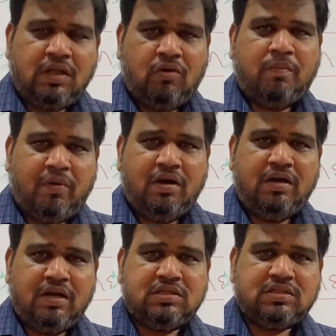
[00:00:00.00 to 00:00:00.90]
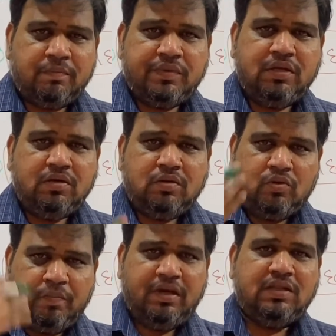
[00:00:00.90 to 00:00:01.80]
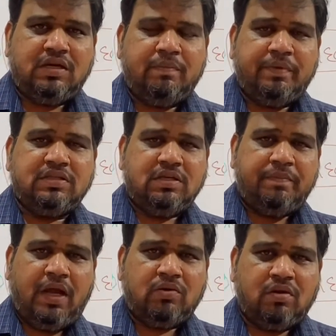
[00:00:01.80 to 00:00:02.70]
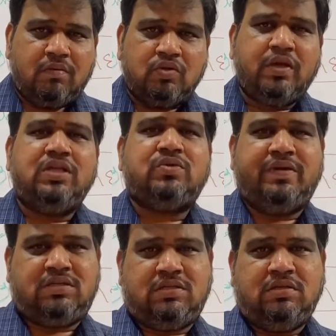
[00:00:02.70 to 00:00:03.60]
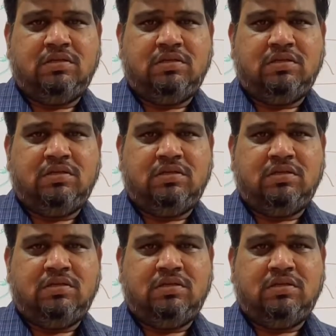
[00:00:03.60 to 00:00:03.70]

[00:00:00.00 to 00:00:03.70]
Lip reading: Our body does something to bring the temperature back to normal. So I sweat.